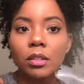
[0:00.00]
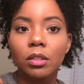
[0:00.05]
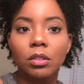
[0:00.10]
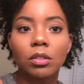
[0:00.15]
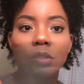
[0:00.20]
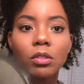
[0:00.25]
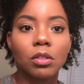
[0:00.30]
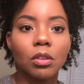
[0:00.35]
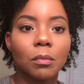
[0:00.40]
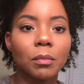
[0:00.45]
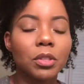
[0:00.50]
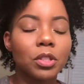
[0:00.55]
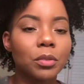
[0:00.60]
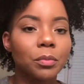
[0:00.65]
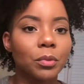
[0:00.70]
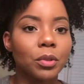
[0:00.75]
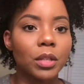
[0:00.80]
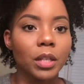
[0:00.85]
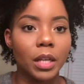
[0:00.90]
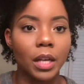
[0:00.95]
look so much
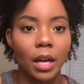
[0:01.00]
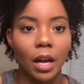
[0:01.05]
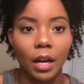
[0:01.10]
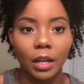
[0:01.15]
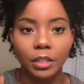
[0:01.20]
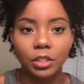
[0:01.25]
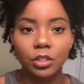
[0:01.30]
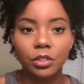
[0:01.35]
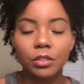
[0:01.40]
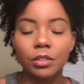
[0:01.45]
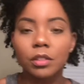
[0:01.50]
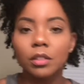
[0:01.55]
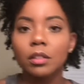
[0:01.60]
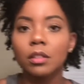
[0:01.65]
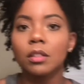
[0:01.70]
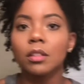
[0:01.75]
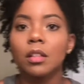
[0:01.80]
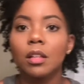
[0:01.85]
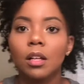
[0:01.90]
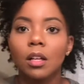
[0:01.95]
more
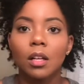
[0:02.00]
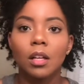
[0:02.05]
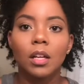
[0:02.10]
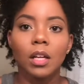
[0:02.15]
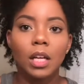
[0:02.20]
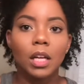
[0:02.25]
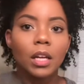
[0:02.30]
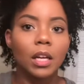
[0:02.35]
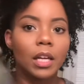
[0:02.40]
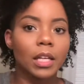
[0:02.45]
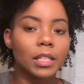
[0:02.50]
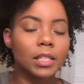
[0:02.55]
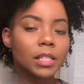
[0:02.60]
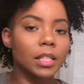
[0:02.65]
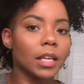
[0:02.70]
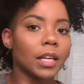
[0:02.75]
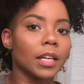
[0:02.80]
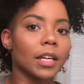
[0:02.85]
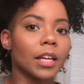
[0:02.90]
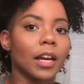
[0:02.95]
natural? It's
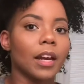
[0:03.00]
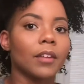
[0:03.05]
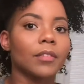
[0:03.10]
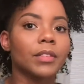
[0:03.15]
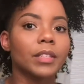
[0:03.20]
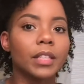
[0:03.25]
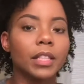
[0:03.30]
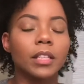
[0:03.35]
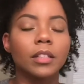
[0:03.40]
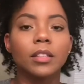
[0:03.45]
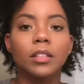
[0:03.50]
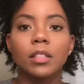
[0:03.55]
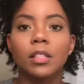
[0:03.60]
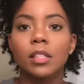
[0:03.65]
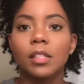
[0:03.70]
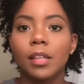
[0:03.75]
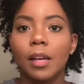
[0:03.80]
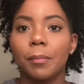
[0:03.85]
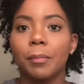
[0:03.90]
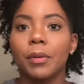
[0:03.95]
like everything looks
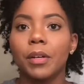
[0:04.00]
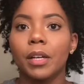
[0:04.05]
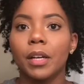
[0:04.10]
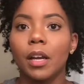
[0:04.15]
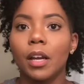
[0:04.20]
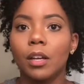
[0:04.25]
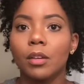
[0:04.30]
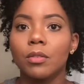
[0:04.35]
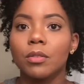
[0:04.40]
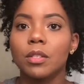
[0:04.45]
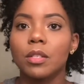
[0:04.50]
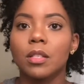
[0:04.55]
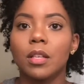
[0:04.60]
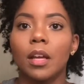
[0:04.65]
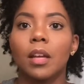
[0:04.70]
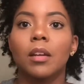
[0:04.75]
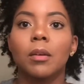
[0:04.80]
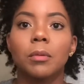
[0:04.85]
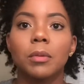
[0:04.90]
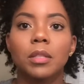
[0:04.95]
separate. You
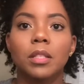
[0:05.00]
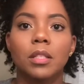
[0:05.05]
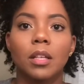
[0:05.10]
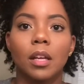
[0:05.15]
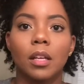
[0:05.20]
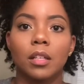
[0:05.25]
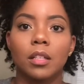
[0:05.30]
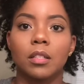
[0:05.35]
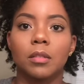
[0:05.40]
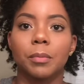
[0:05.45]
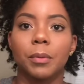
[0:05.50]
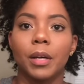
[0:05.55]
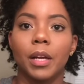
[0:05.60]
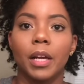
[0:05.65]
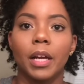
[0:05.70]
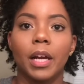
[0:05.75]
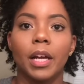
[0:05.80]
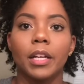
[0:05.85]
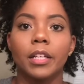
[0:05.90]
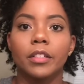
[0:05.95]
set it with setting
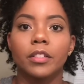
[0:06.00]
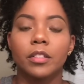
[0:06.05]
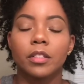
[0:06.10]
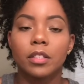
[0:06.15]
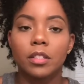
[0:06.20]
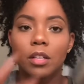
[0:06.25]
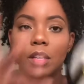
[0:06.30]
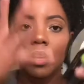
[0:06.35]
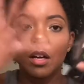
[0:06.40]
spray and it just